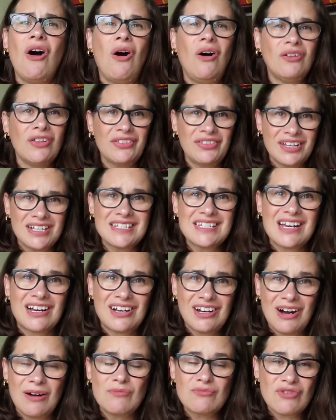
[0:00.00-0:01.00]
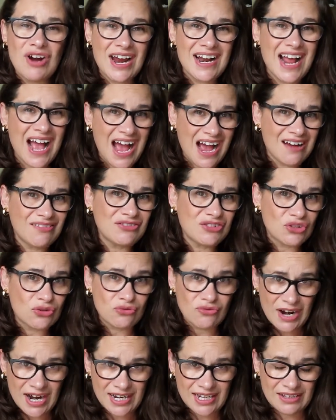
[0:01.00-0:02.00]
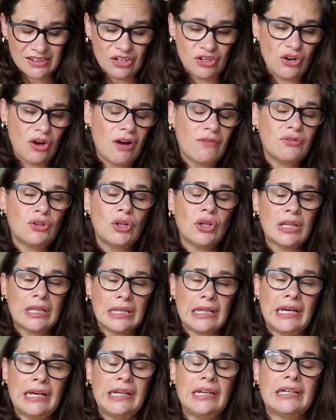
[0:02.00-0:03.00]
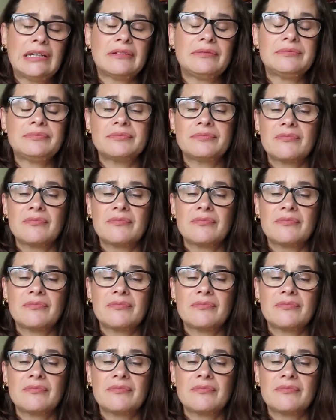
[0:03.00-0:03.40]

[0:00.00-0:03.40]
all the things that come right after writing the novel, like